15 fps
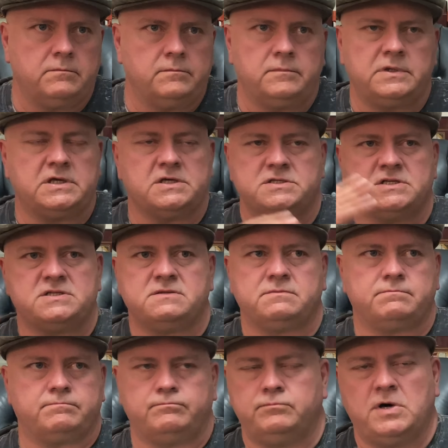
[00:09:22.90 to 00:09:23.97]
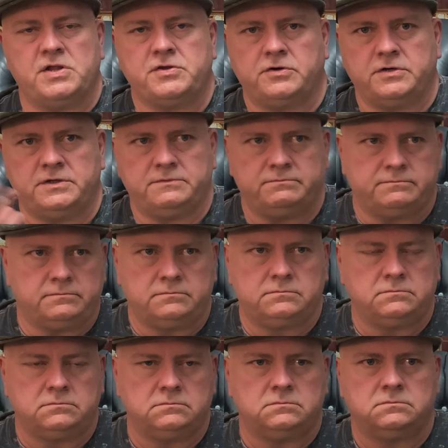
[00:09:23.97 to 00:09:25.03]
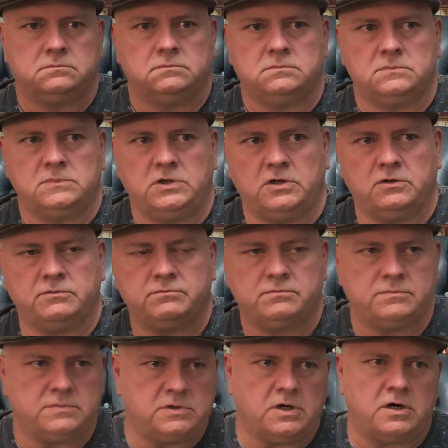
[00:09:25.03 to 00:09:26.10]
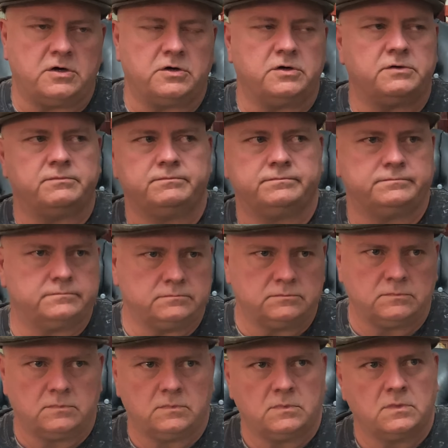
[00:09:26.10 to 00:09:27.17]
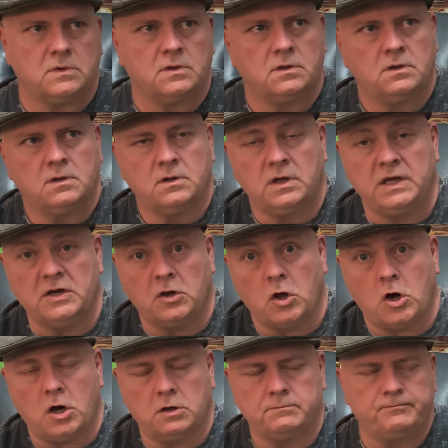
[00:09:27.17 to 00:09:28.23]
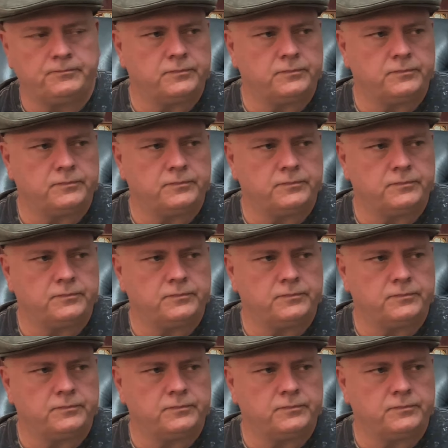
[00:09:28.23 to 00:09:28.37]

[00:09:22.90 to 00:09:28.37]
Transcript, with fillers: because it's mother and, you know, daughter-in-law,